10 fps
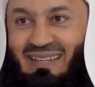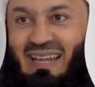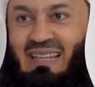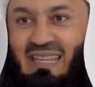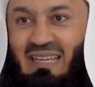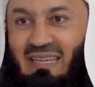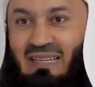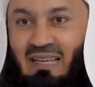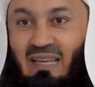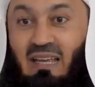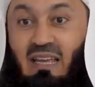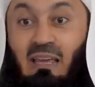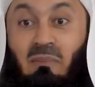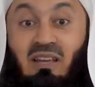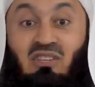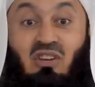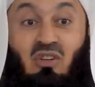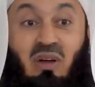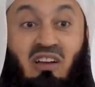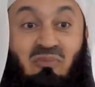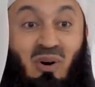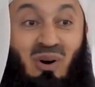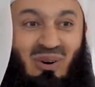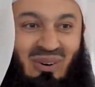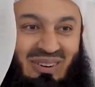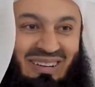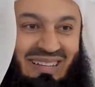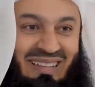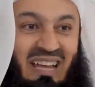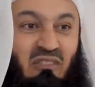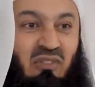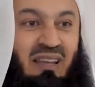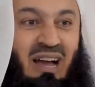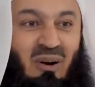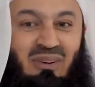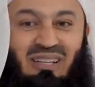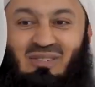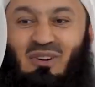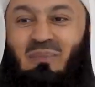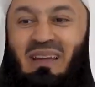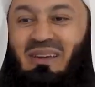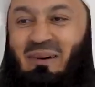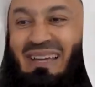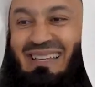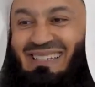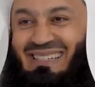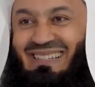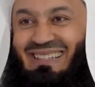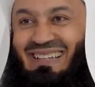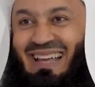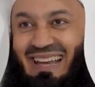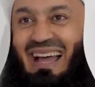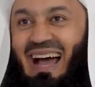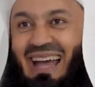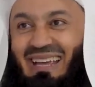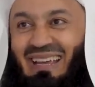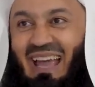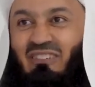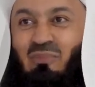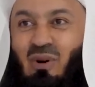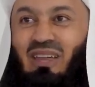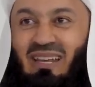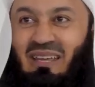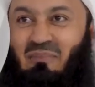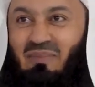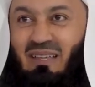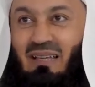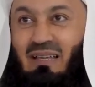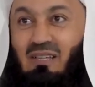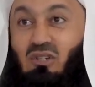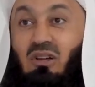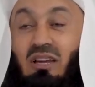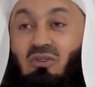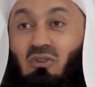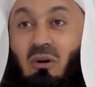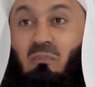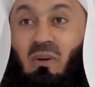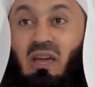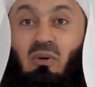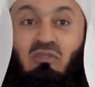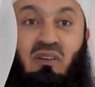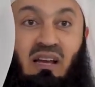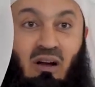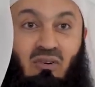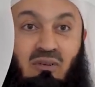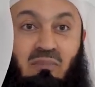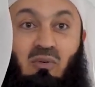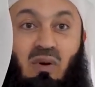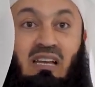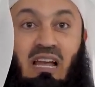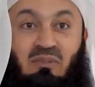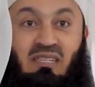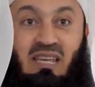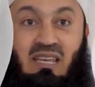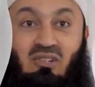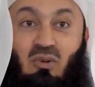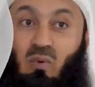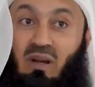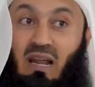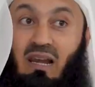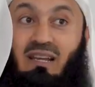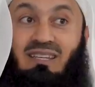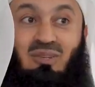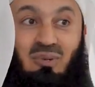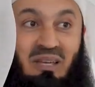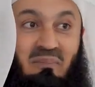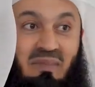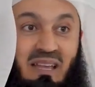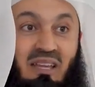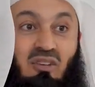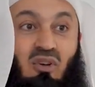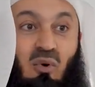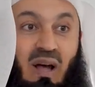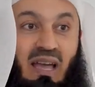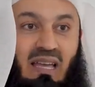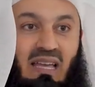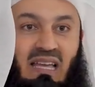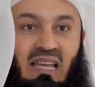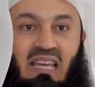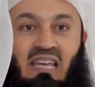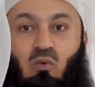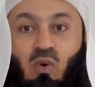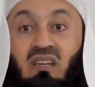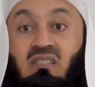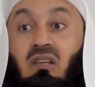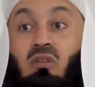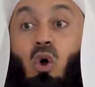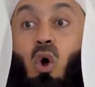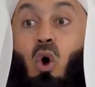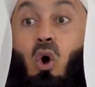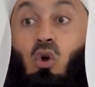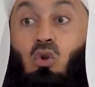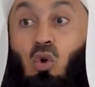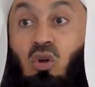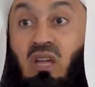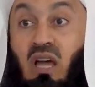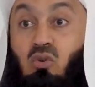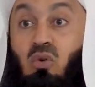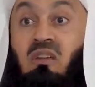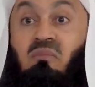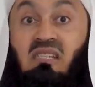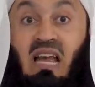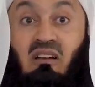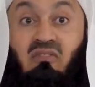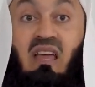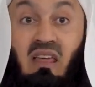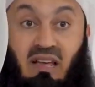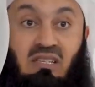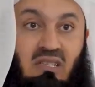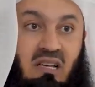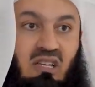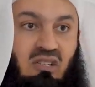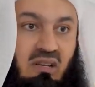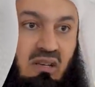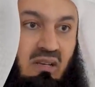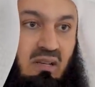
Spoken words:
nothing. Imagine you have more than Fir'aun in so many ways. And I have more than him. Sorry to compare with Fir'aun, but what I'm saying is, look what Allah did to him. You know why? He wanted the whole dunya to himself. That's the reason.